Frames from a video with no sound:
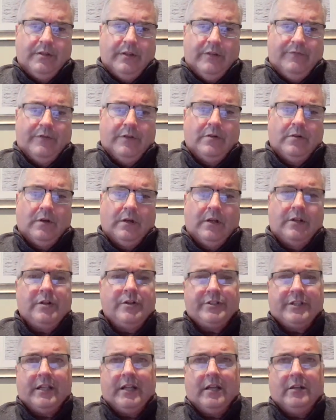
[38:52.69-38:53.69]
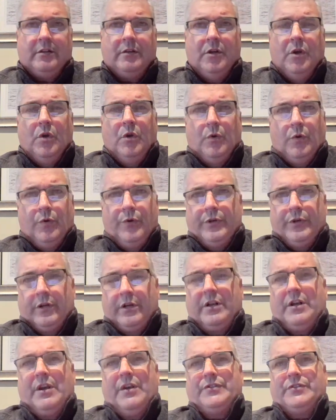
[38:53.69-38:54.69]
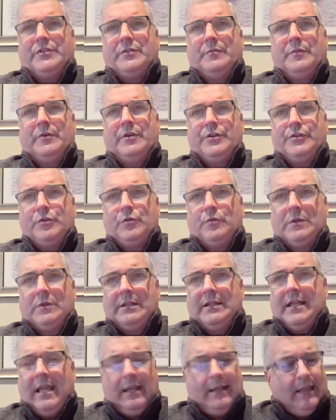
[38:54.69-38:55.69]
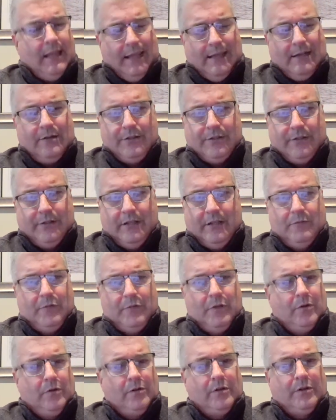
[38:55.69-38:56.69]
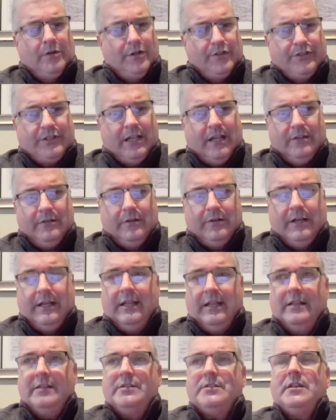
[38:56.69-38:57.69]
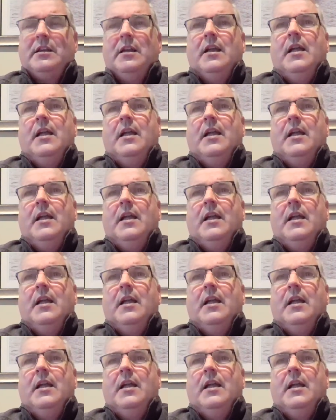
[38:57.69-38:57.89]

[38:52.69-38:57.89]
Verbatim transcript: If you don't understand who your customer is, you really can't cater to them. You don't understand their needs.